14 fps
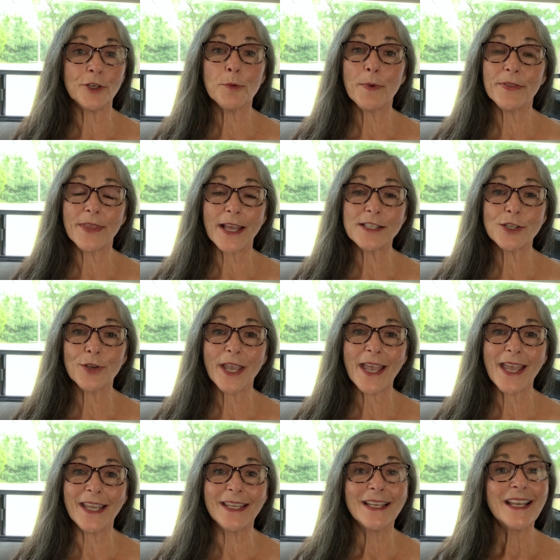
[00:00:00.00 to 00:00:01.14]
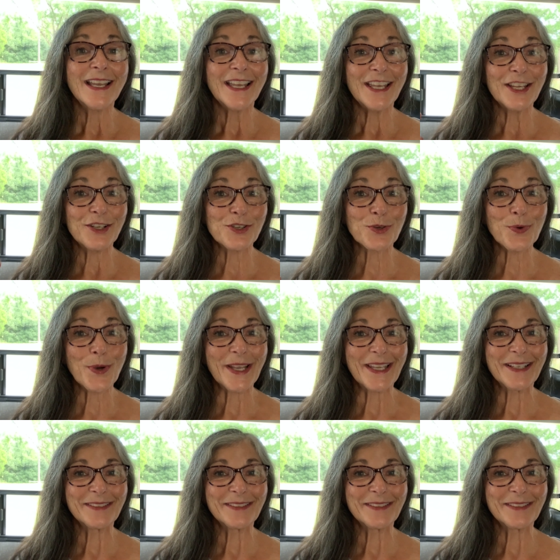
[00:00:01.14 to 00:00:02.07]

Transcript: but that's okay. Enjoy.